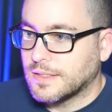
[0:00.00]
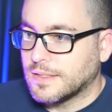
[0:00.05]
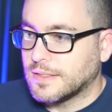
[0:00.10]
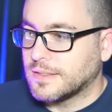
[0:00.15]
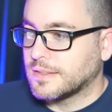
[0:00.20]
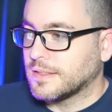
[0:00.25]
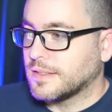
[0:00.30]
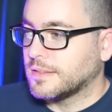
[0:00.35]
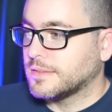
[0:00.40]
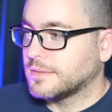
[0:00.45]

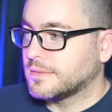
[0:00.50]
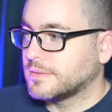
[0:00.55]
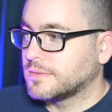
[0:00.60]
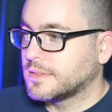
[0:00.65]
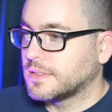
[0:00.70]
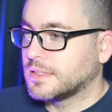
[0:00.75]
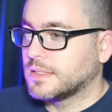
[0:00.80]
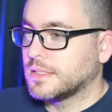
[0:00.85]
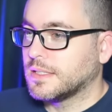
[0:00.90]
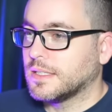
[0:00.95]
So,
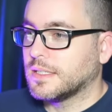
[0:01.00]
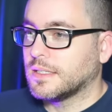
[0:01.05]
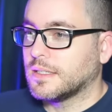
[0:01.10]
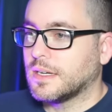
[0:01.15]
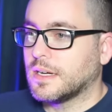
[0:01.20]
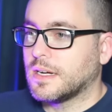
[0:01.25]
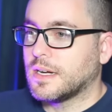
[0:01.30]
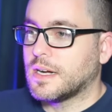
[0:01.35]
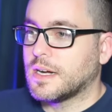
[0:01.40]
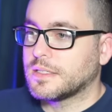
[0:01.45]
yeah.
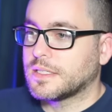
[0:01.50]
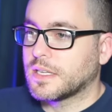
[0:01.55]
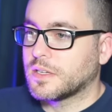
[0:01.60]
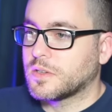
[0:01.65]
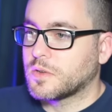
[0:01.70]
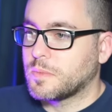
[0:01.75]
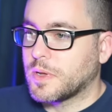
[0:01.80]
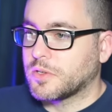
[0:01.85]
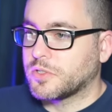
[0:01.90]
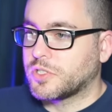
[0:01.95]
Uh,
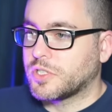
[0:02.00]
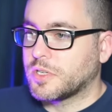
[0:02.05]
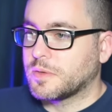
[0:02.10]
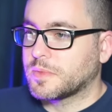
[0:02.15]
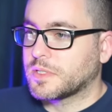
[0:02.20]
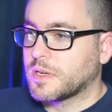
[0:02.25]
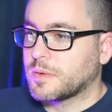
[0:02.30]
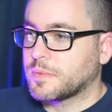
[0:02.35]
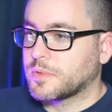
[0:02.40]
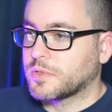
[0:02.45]
Santo Bell, GM
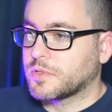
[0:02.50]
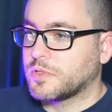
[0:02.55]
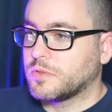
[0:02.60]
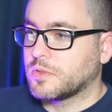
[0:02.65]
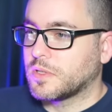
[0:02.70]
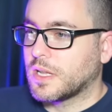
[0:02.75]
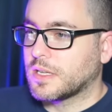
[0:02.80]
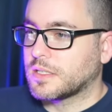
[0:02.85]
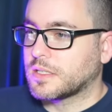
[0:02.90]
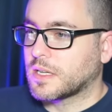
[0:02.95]
Sniper 2,
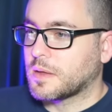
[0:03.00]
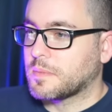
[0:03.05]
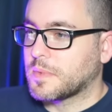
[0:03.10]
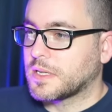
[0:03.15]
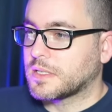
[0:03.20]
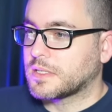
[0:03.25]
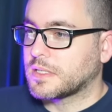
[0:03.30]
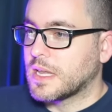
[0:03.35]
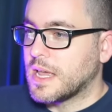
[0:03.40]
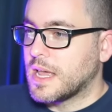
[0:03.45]
Classic
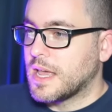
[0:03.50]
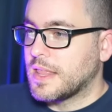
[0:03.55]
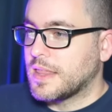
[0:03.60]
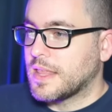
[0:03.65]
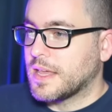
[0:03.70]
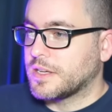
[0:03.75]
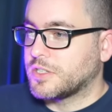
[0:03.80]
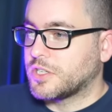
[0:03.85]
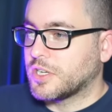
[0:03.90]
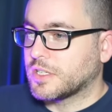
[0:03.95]
MS,
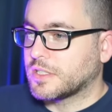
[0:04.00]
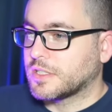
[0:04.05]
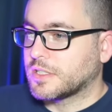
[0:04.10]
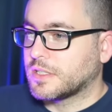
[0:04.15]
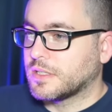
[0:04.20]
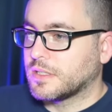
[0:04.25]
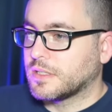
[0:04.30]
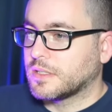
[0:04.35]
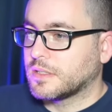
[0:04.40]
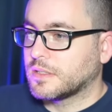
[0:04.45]
that just,
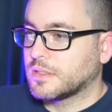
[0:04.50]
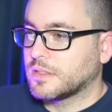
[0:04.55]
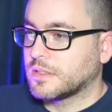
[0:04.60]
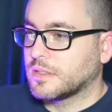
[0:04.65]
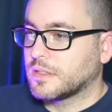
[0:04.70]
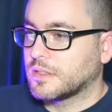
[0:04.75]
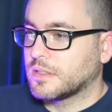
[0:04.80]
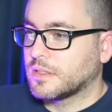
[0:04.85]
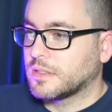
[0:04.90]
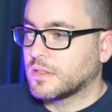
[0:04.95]
oh, uh,
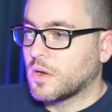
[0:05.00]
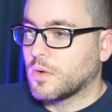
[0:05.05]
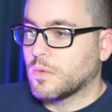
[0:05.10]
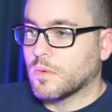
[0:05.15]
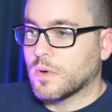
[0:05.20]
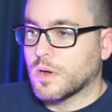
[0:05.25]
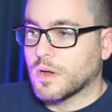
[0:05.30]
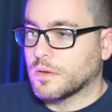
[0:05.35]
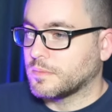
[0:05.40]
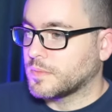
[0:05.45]
oh,
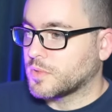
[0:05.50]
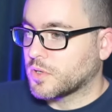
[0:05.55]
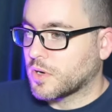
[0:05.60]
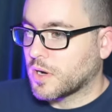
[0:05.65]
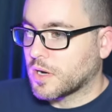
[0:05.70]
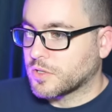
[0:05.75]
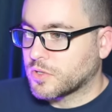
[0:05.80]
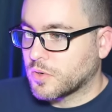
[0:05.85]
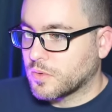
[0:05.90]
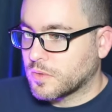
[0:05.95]
I'm
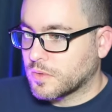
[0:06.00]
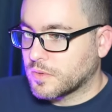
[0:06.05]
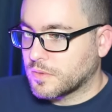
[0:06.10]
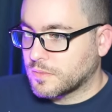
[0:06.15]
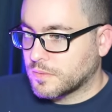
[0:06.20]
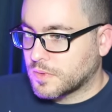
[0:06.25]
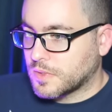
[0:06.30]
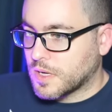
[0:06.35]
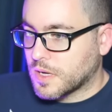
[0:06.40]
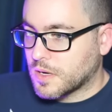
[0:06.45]
sorry, totally
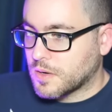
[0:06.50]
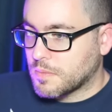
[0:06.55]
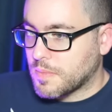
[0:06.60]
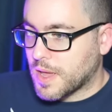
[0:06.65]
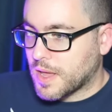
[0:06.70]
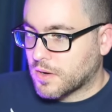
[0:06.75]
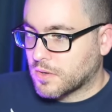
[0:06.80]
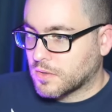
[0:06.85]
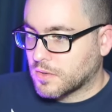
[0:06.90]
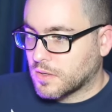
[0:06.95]
Gundam
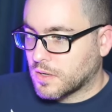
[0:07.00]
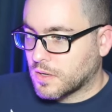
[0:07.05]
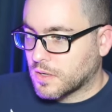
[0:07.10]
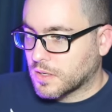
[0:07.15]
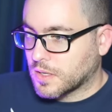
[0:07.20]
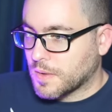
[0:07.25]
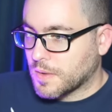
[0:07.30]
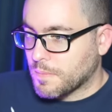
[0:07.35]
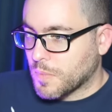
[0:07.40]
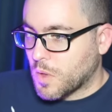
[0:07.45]
Battle
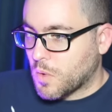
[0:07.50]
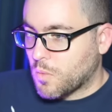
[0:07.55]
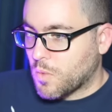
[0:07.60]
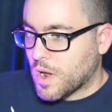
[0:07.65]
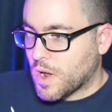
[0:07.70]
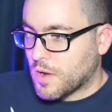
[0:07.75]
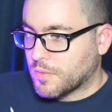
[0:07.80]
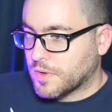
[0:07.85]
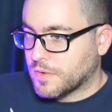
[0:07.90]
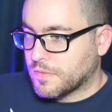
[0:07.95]
Log.
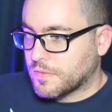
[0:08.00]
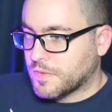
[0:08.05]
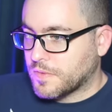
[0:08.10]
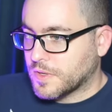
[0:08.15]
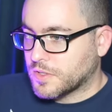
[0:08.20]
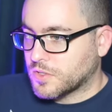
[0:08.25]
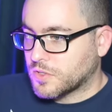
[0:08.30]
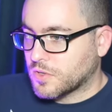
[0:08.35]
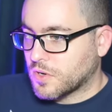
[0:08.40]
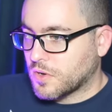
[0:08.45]
Wow, it
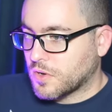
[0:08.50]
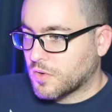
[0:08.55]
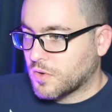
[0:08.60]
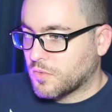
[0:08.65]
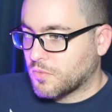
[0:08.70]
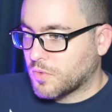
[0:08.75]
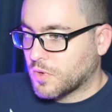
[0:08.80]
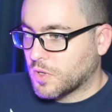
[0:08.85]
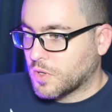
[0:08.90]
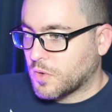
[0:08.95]
fits
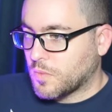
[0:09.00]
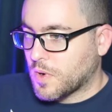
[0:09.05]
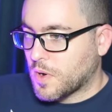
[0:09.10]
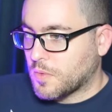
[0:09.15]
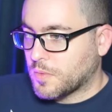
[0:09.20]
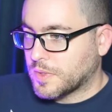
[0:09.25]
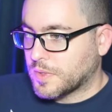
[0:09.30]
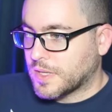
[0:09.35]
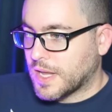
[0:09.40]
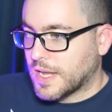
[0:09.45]
really
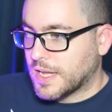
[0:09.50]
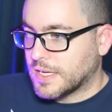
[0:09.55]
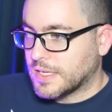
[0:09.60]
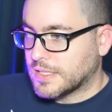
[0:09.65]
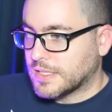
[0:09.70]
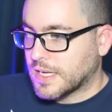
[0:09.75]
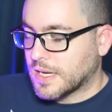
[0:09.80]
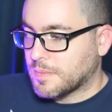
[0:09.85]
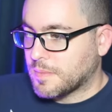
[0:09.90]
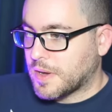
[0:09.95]
well with the
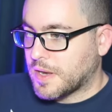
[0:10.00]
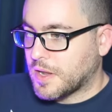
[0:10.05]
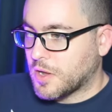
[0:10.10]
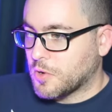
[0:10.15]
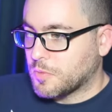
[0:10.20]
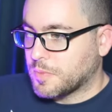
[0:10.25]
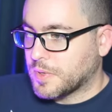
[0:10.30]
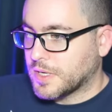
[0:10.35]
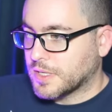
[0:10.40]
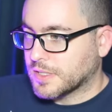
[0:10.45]
80s anime
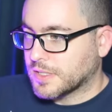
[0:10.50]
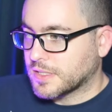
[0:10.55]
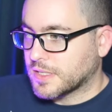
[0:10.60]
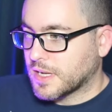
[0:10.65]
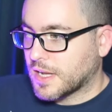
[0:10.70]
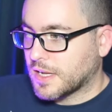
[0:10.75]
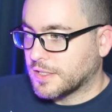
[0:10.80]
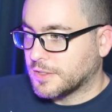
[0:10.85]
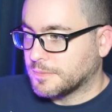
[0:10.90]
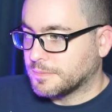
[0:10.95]
opening
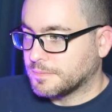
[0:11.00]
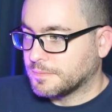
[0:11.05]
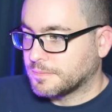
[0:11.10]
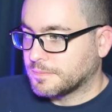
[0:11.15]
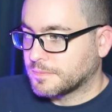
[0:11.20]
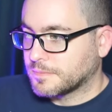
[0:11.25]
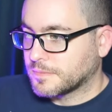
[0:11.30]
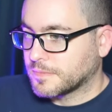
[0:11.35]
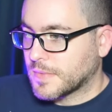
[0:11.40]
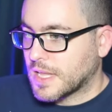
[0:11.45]
style.
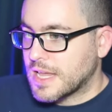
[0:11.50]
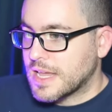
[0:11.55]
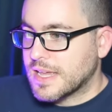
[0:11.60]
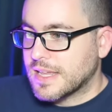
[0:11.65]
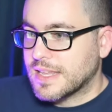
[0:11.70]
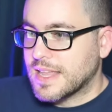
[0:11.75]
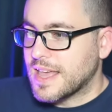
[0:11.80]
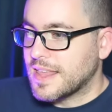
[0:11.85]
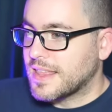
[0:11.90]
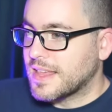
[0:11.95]

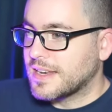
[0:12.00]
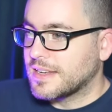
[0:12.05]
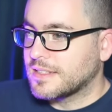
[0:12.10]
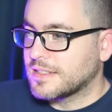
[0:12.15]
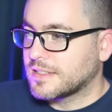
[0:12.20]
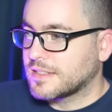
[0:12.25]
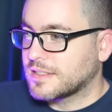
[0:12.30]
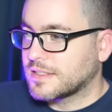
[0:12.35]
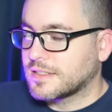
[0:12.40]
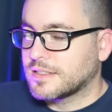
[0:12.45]
Yeah, that
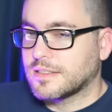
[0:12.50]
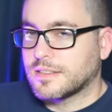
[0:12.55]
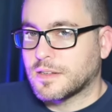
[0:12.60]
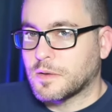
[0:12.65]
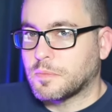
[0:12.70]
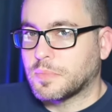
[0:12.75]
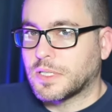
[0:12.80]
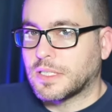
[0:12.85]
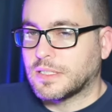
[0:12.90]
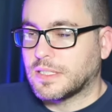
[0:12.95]
is
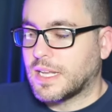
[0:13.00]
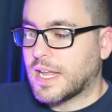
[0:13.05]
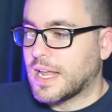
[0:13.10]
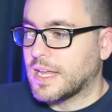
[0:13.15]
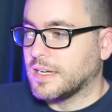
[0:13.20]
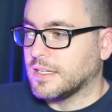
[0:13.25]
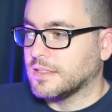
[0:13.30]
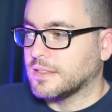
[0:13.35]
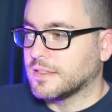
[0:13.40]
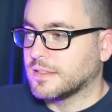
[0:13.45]

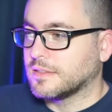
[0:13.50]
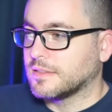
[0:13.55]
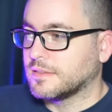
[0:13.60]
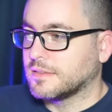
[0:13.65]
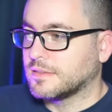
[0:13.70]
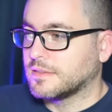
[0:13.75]
completely 80s.